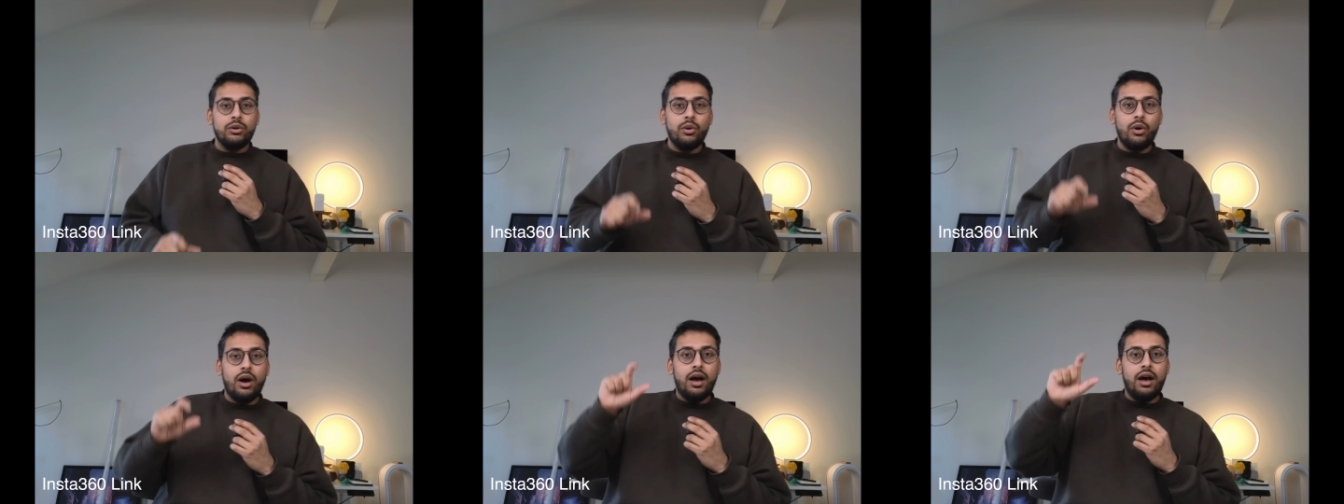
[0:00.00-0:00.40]

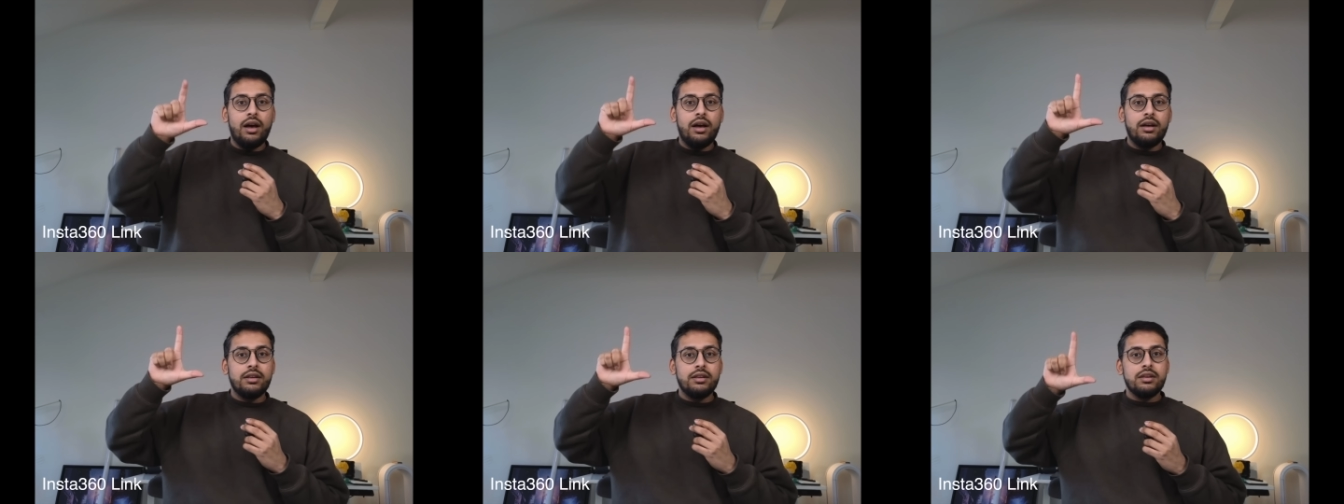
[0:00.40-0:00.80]
uh,
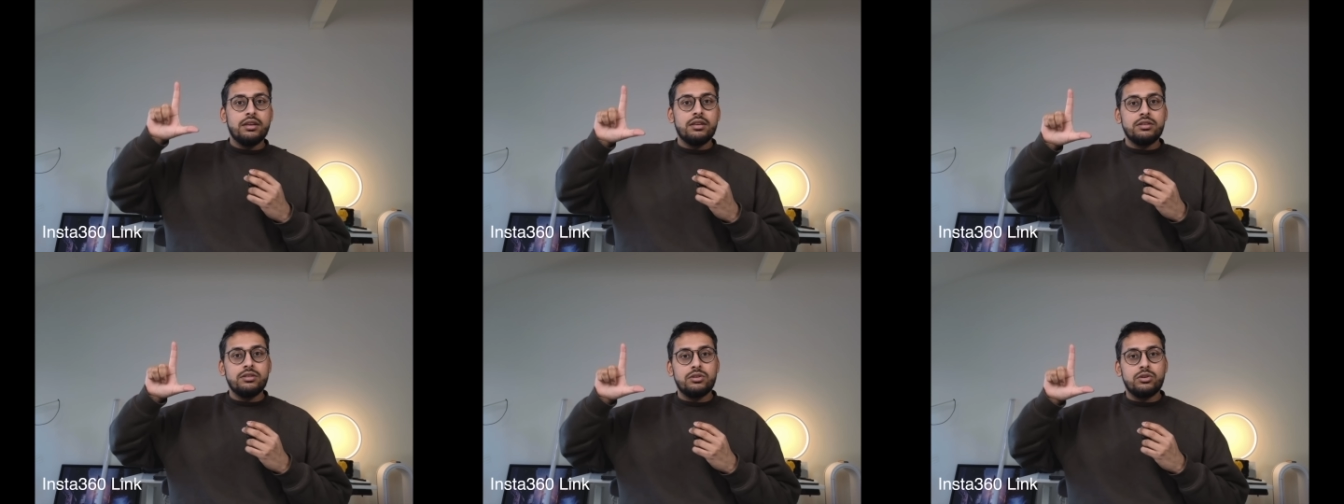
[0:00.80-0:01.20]

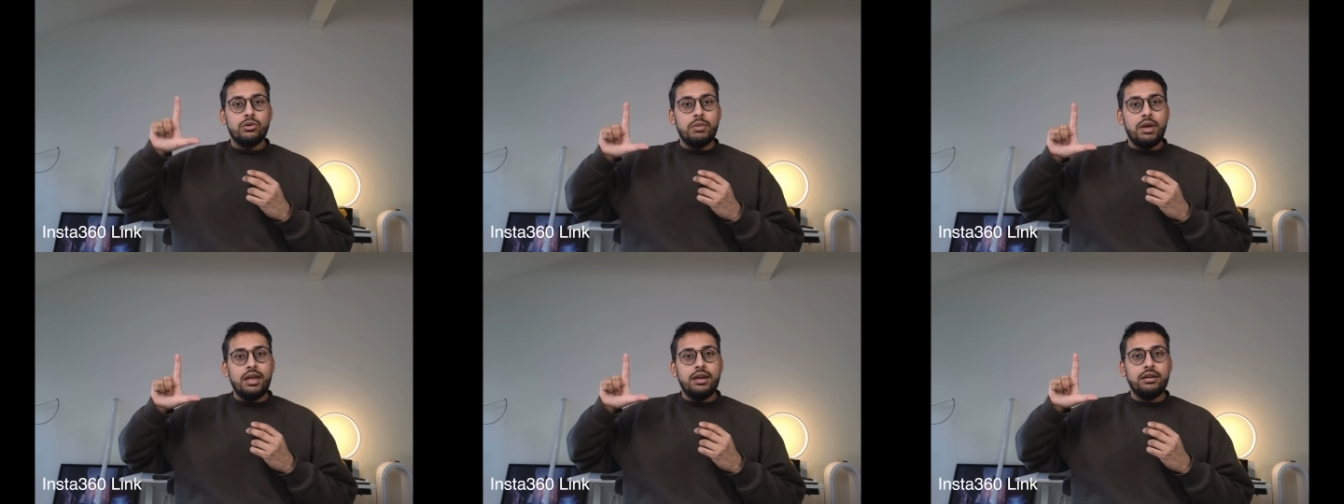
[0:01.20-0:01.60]
zoom
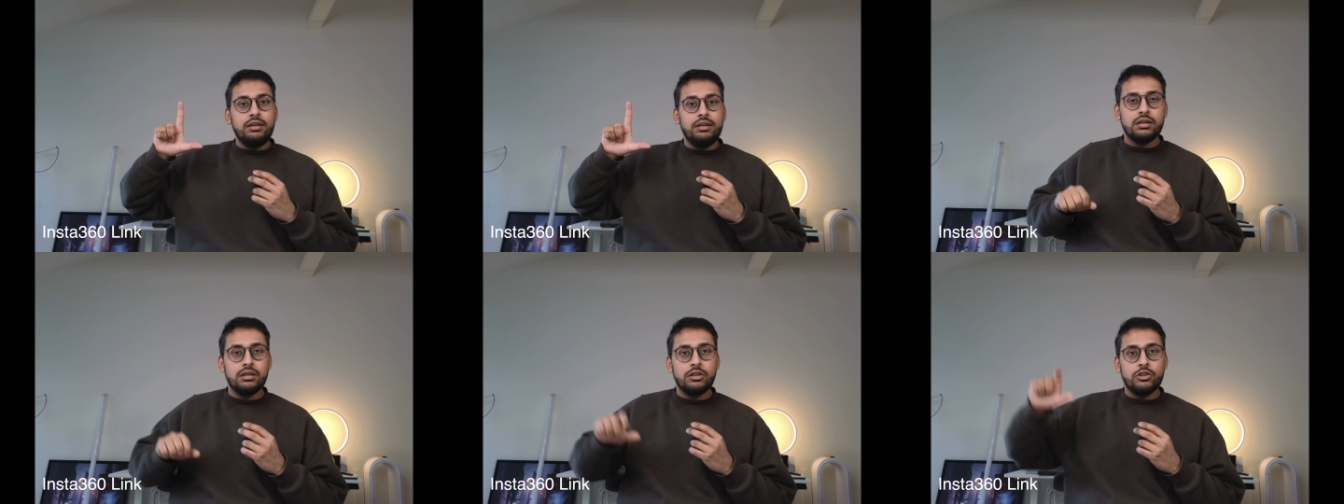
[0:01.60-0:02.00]
in.
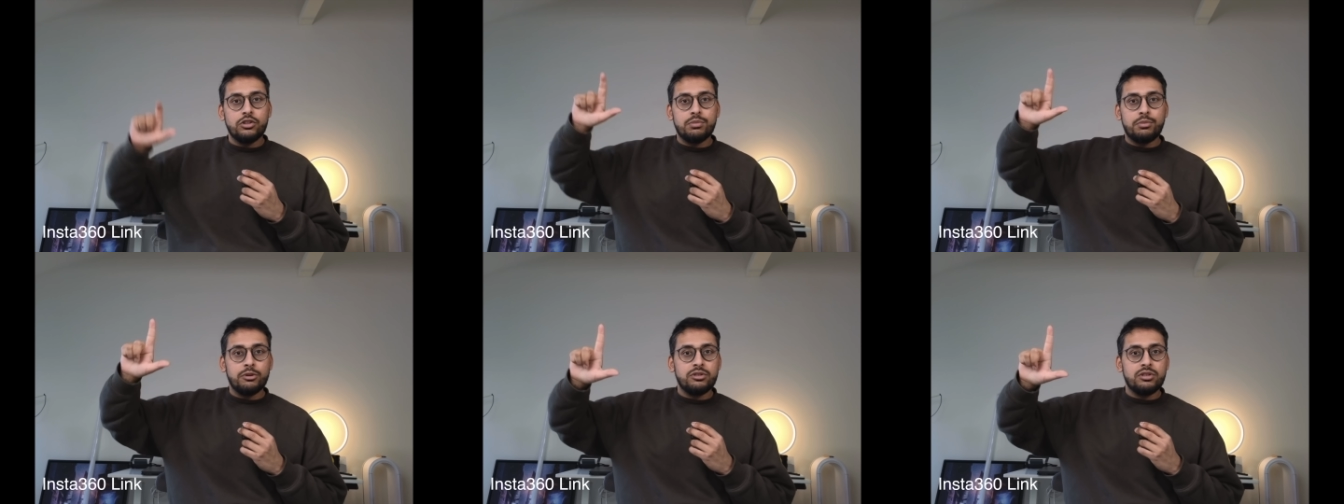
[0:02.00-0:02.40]
You're
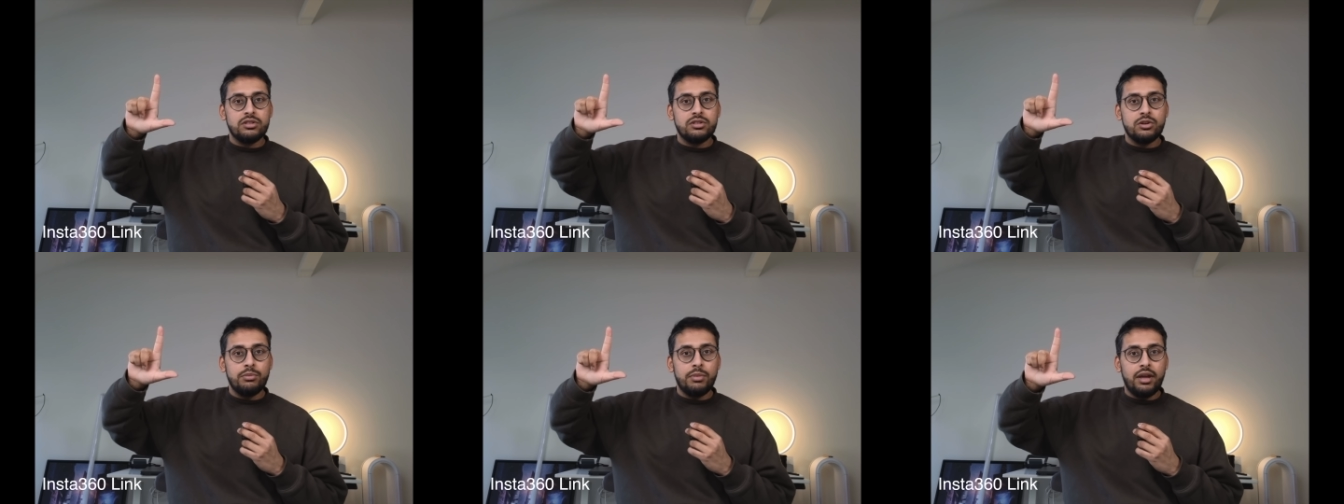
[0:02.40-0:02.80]
supposed to
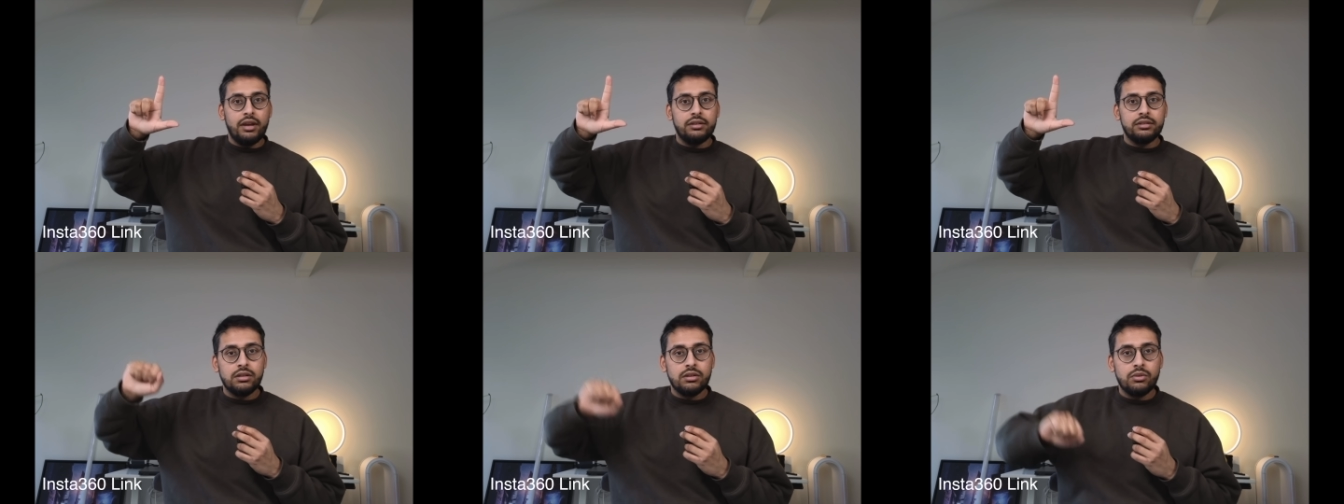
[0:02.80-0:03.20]
zoom in.
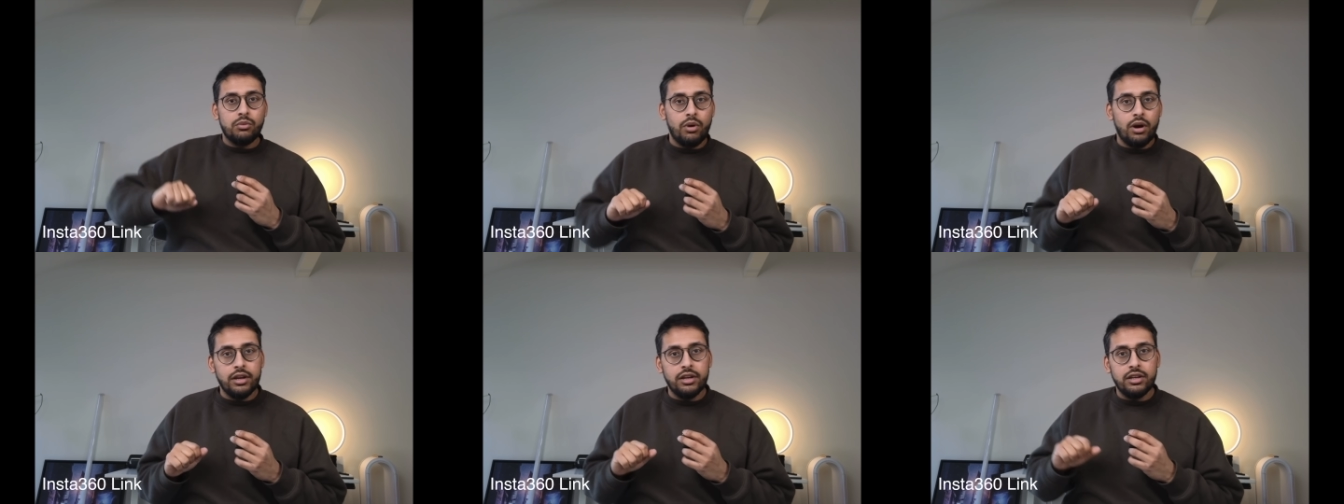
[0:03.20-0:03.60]

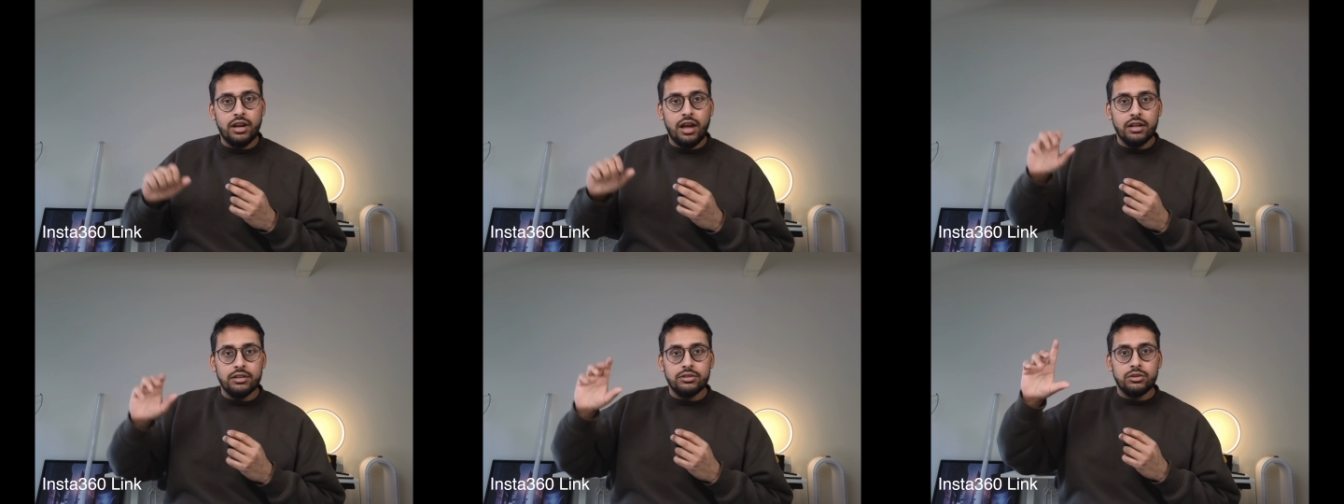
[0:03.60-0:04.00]
Why are you
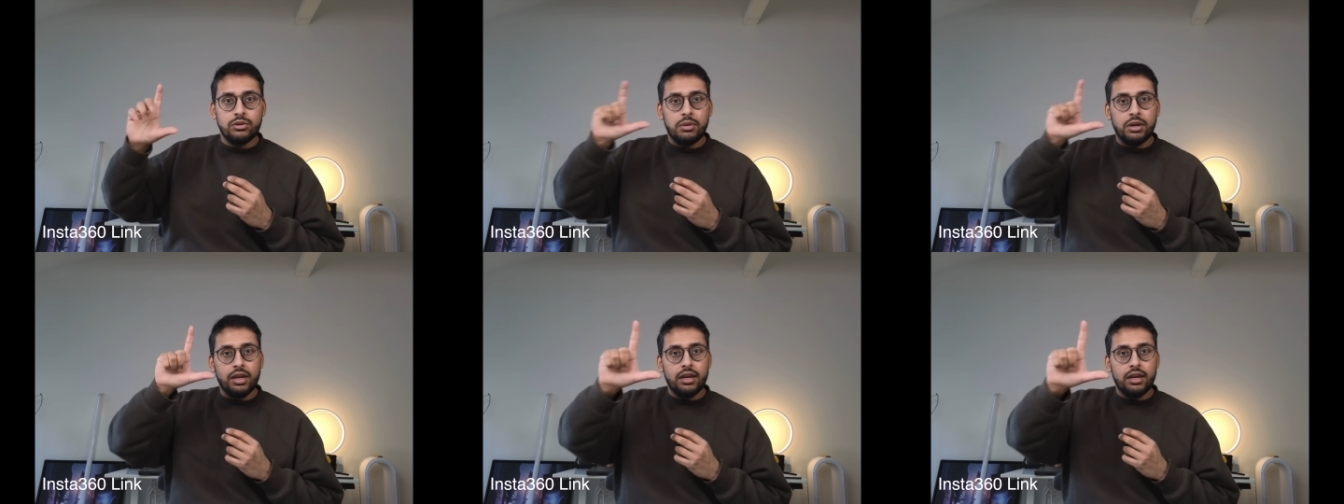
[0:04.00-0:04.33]
not zooming?